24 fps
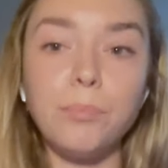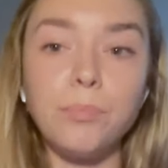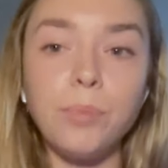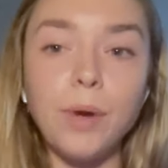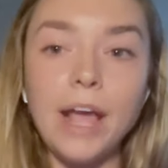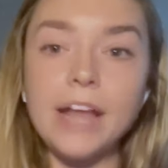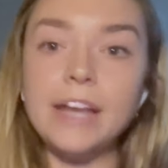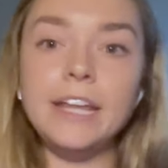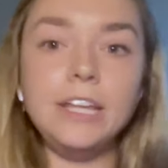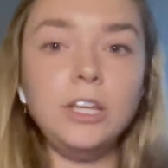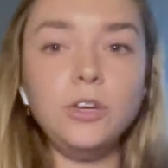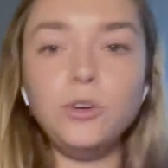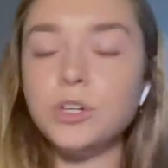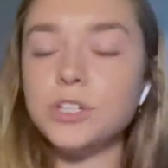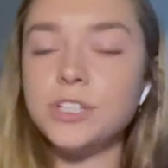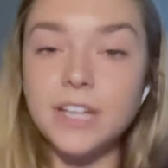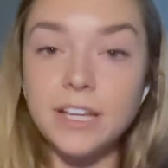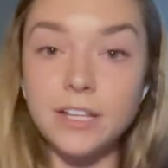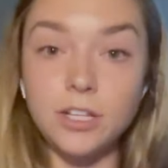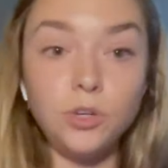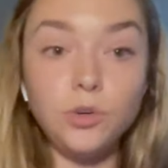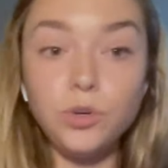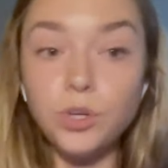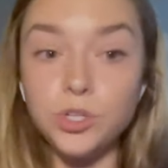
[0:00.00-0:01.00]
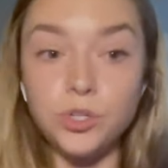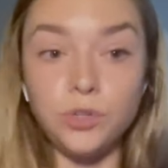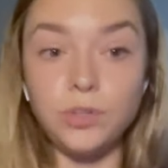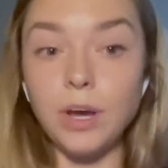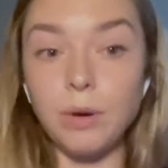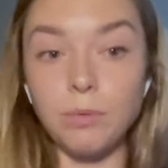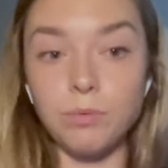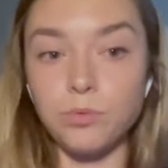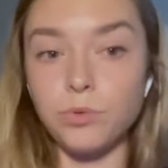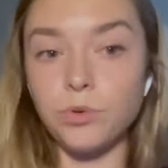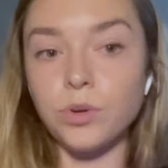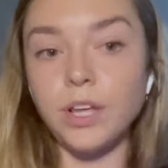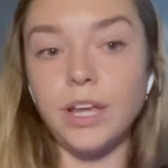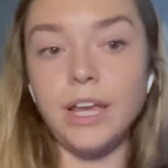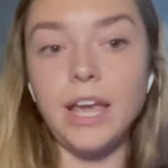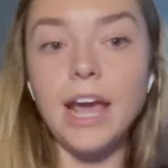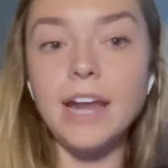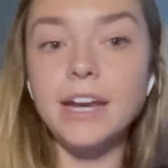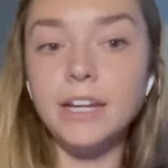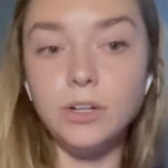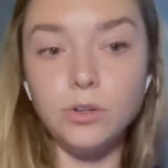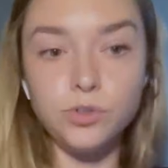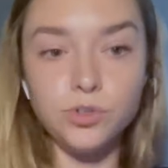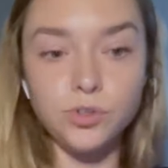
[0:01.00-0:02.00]
and you could say you could do that with really
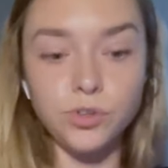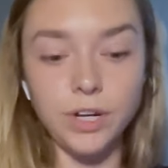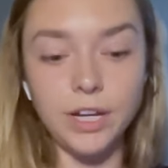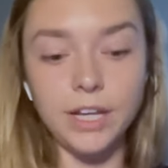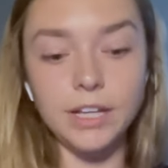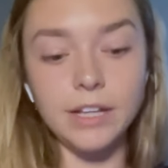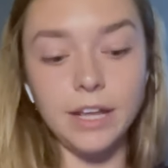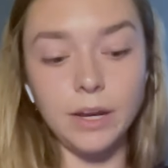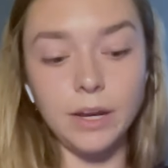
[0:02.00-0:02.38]
any nutrient.